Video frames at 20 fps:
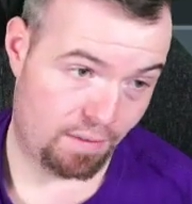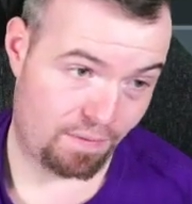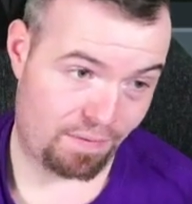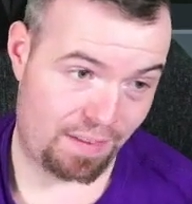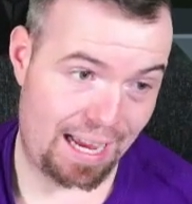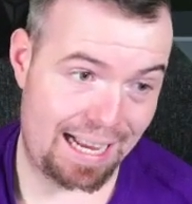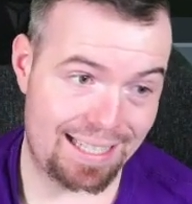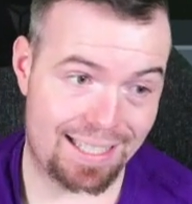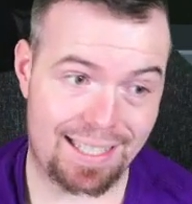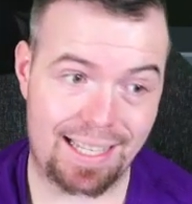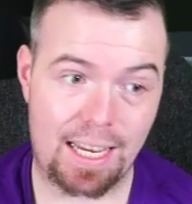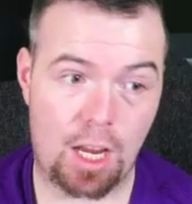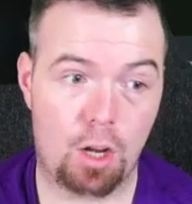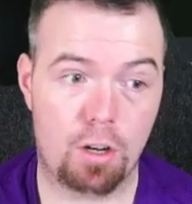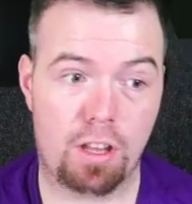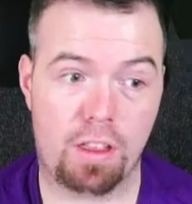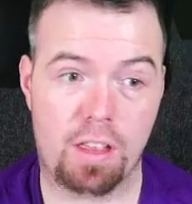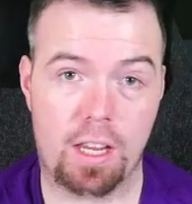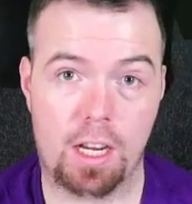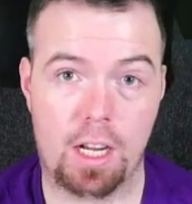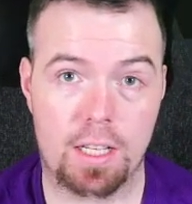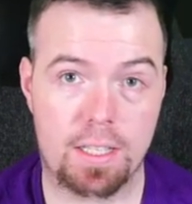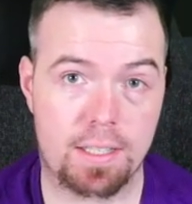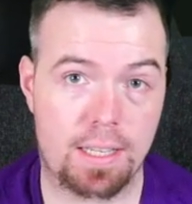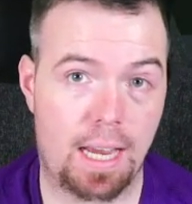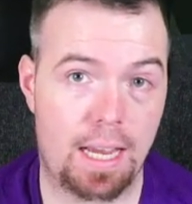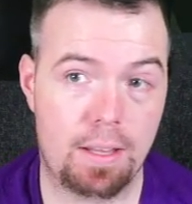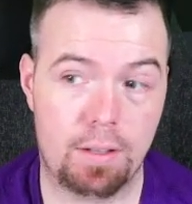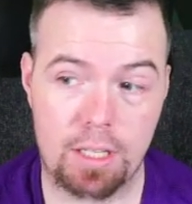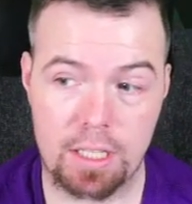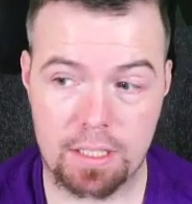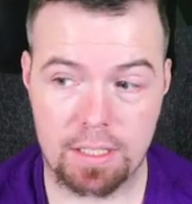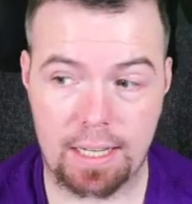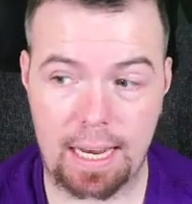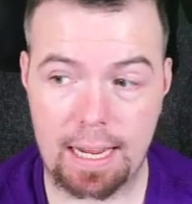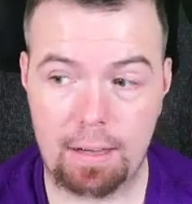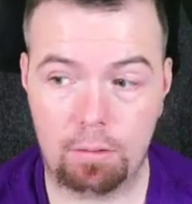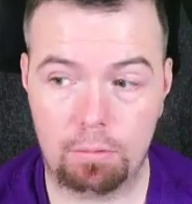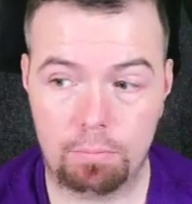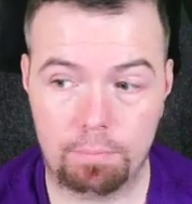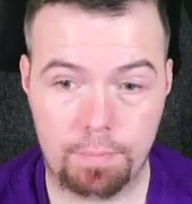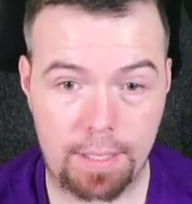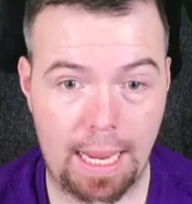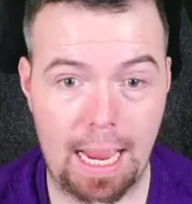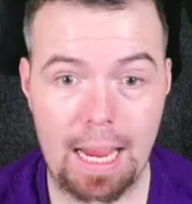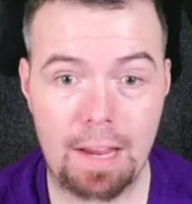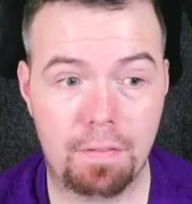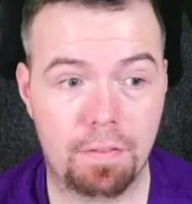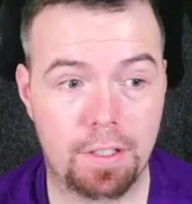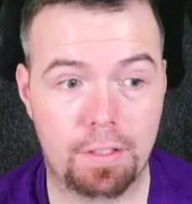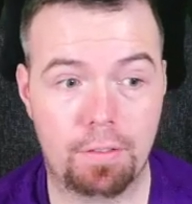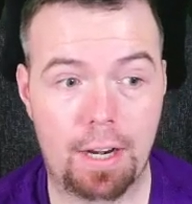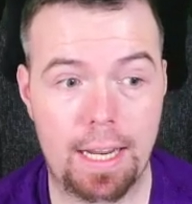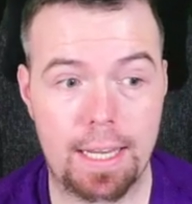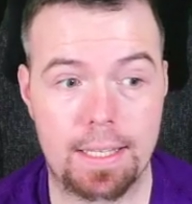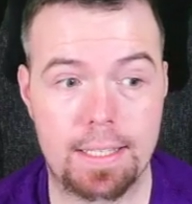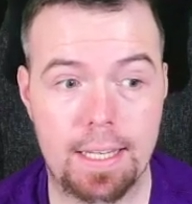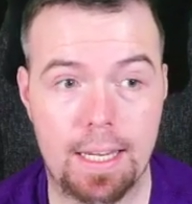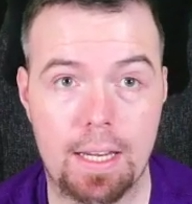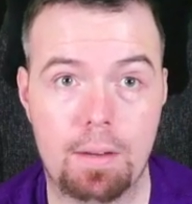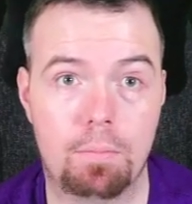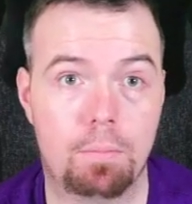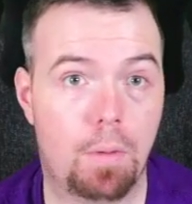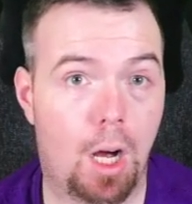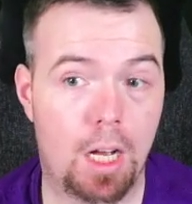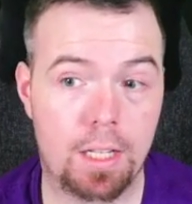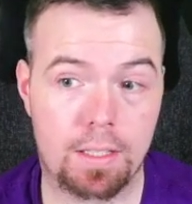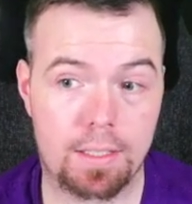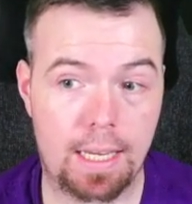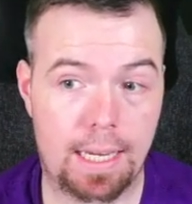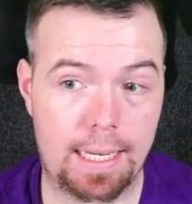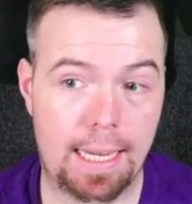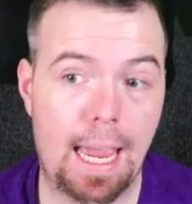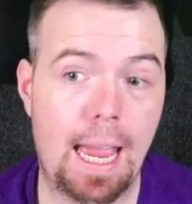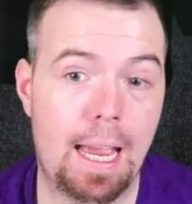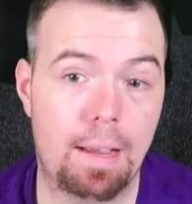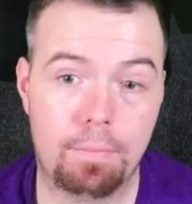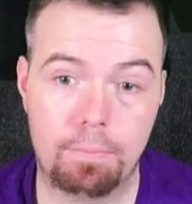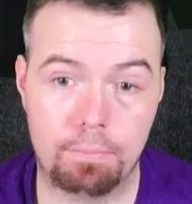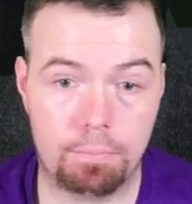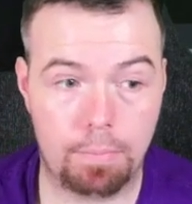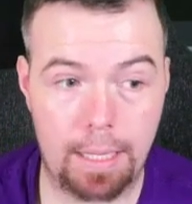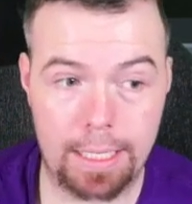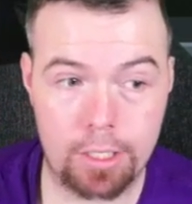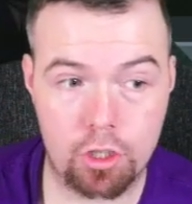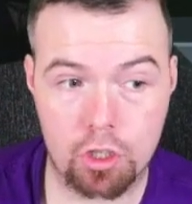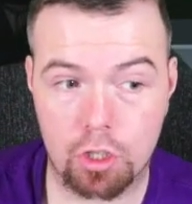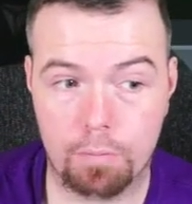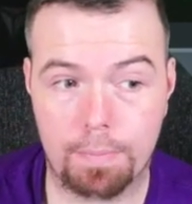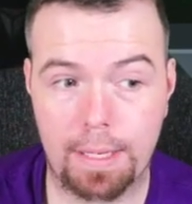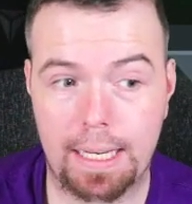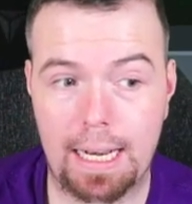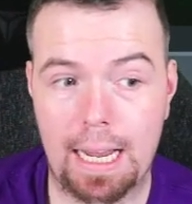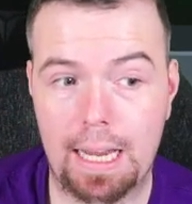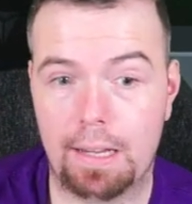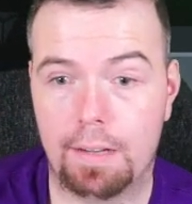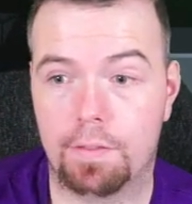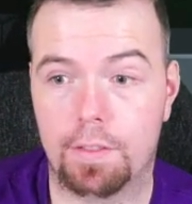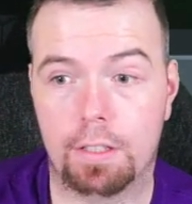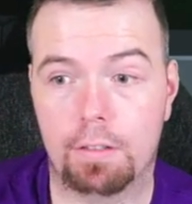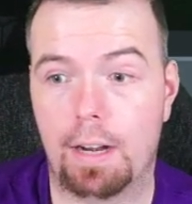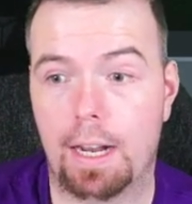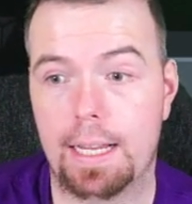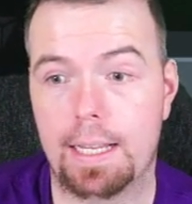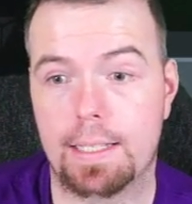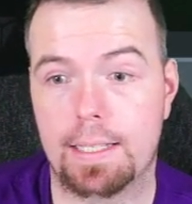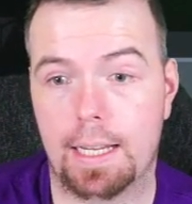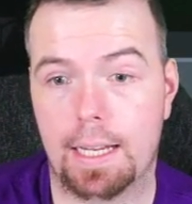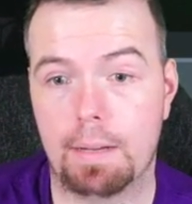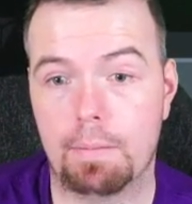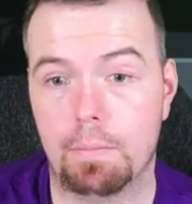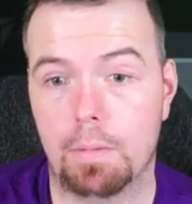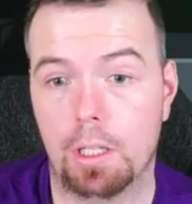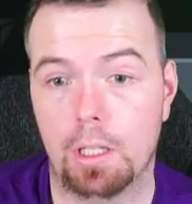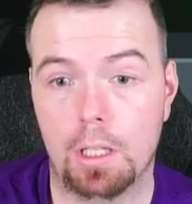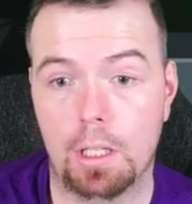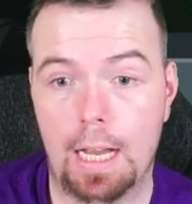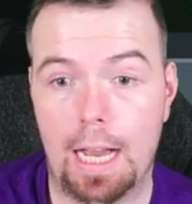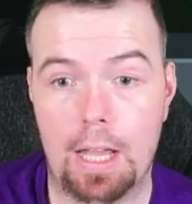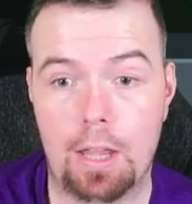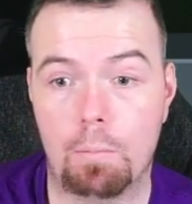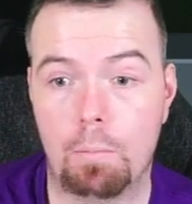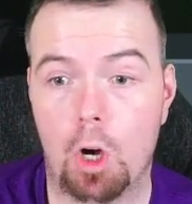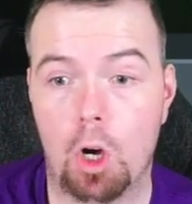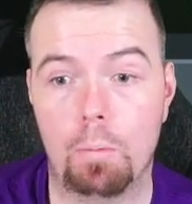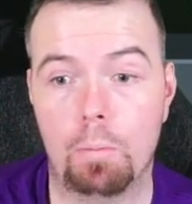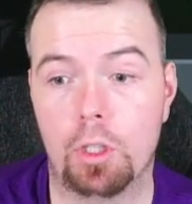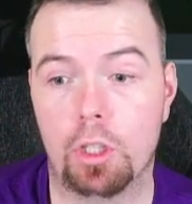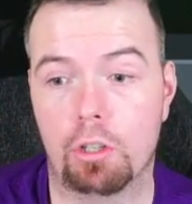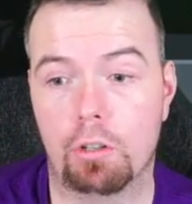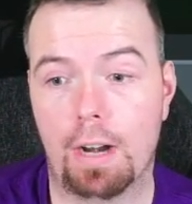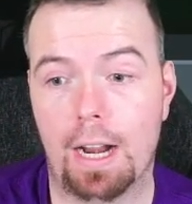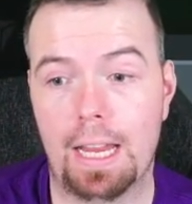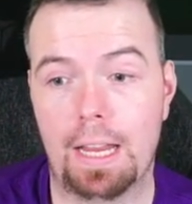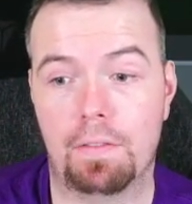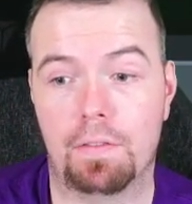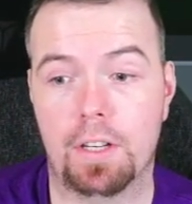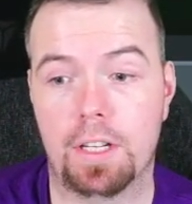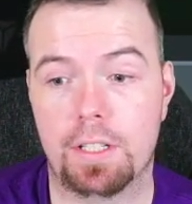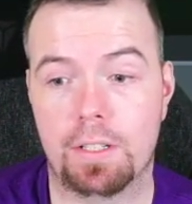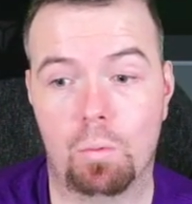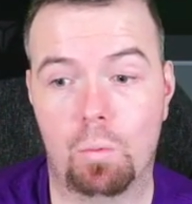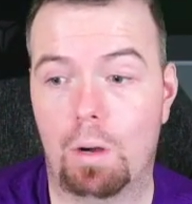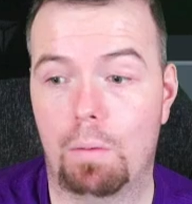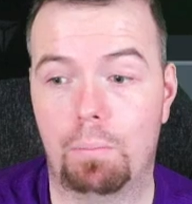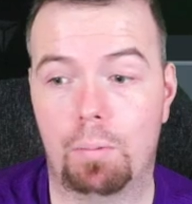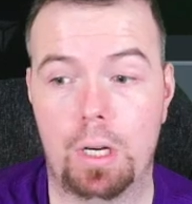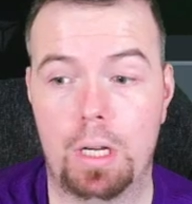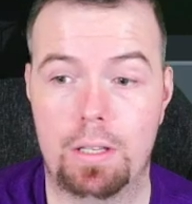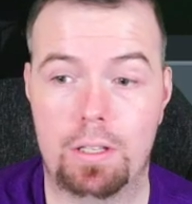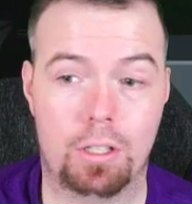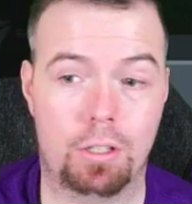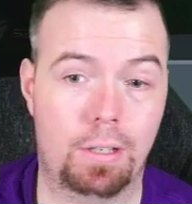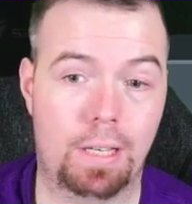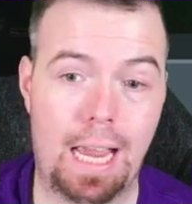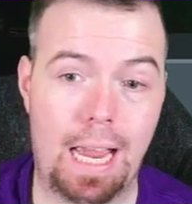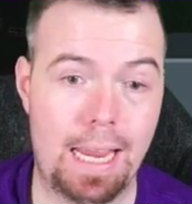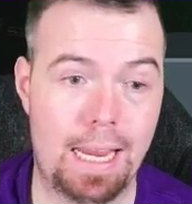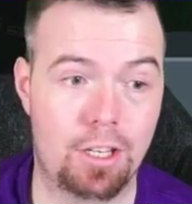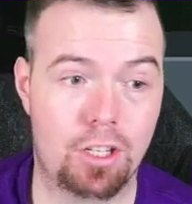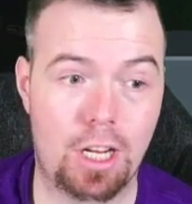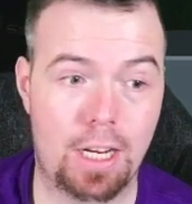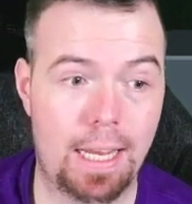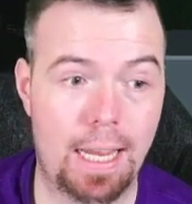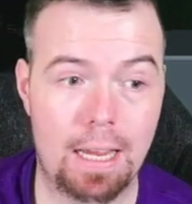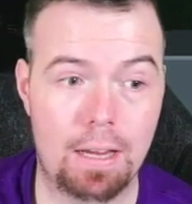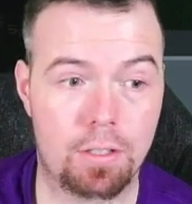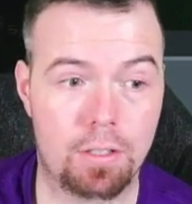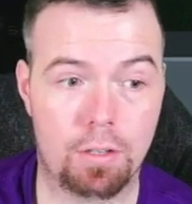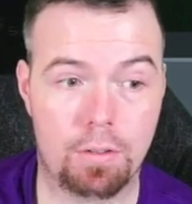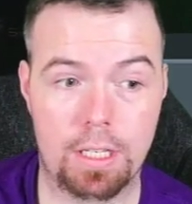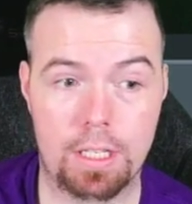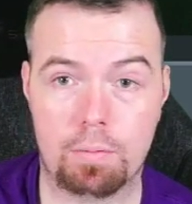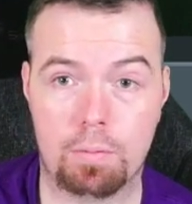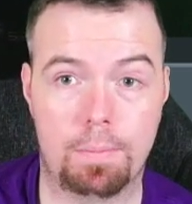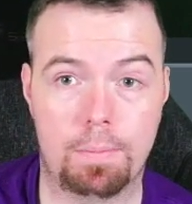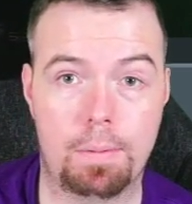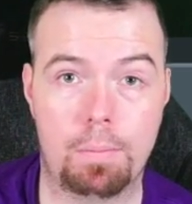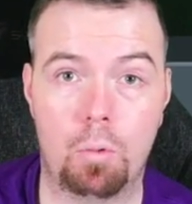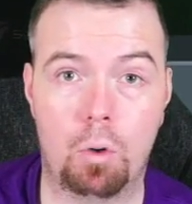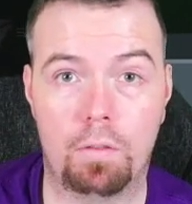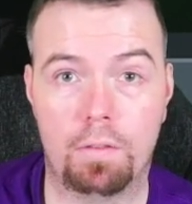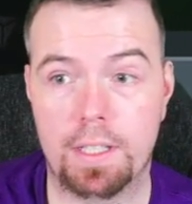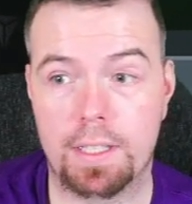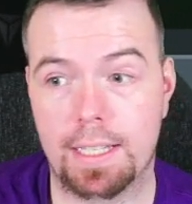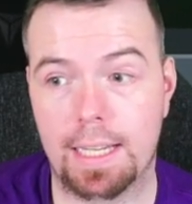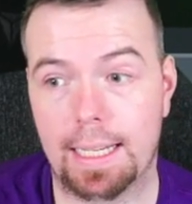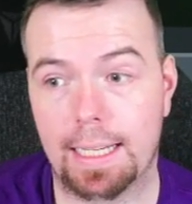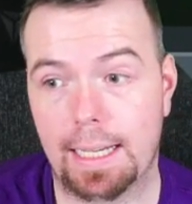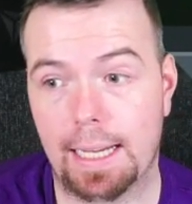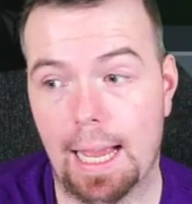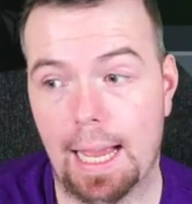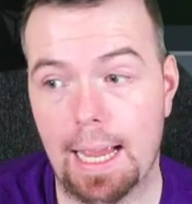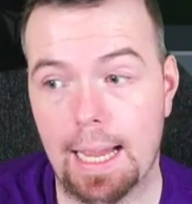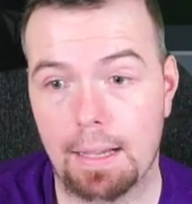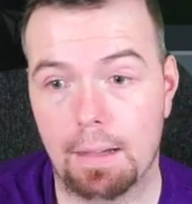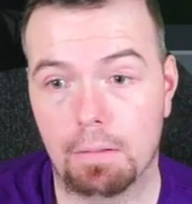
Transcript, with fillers: That's the only thing I'd say is an owl. The 83 rated team, I'd say yeah, it should be an 83 rated team. At the moment, your 83s are 1.2k each anyhow, so this would be more than 10k.